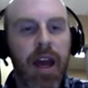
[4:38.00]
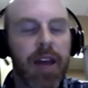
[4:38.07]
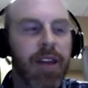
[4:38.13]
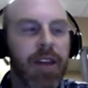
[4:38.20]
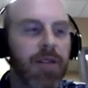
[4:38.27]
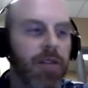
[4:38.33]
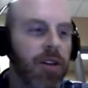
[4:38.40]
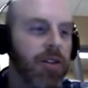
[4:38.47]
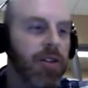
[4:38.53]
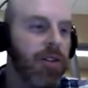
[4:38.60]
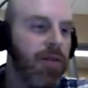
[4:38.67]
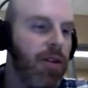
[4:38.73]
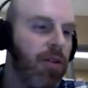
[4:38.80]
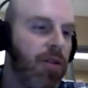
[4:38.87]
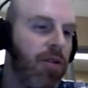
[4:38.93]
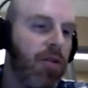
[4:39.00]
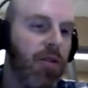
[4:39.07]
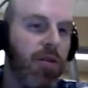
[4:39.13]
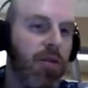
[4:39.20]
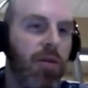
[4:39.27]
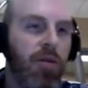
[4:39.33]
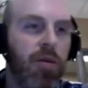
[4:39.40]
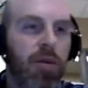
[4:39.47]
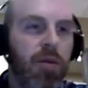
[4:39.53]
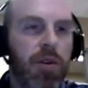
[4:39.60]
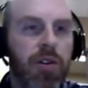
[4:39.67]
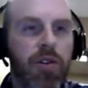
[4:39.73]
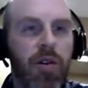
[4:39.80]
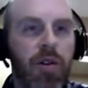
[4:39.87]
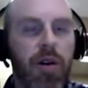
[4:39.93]
And then for those of you who
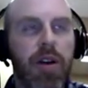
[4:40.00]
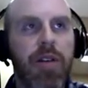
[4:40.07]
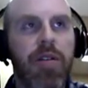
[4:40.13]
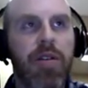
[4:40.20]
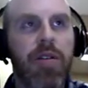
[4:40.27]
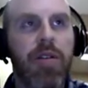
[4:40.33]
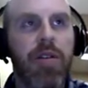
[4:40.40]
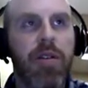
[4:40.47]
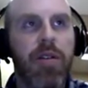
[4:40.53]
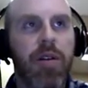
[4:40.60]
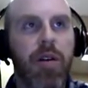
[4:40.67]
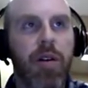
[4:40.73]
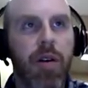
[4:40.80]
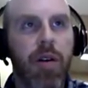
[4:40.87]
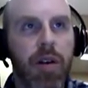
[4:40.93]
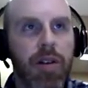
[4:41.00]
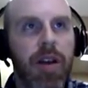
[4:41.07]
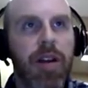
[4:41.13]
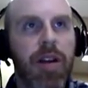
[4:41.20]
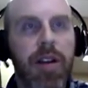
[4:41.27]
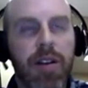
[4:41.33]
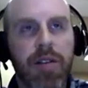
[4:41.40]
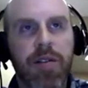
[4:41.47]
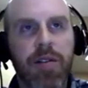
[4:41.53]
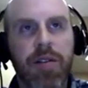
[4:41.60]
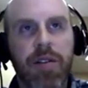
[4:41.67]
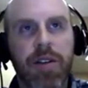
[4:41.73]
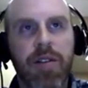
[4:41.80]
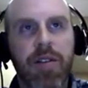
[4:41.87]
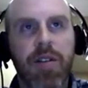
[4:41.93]
joined or attending
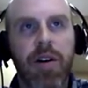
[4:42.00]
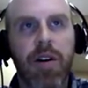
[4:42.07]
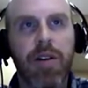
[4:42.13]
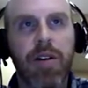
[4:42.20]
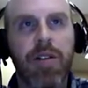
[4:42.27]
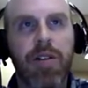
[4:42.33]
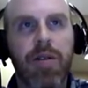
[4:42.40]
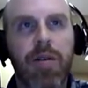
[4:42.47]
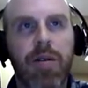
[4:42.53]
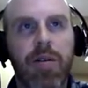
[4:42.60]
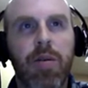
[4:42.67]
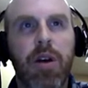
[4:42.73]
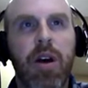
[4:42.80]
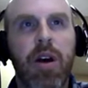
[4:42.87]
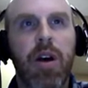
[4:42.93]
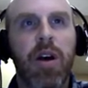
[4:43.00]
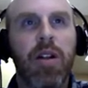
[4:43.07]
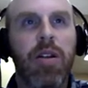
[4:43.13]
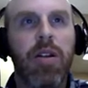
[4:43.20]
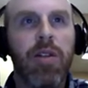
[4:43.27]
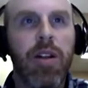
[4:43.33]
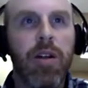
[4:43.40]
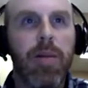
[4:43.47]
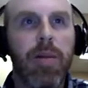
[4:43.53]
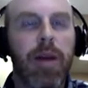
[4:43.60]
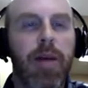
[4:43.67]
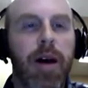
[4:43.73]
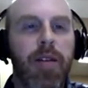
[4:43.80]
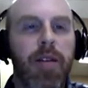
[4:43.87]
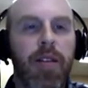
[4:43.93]
this talk to learn a little
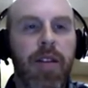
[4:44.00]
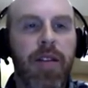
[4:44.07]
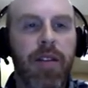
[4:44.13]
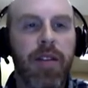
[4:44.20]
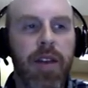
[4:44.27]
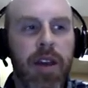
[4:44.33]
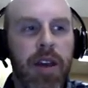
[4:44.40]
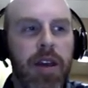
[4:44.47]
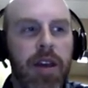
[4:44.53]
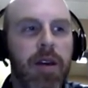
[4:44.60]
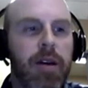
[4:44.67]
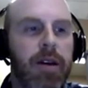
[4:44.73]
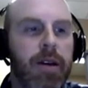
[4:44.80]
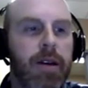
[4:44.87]
bit about the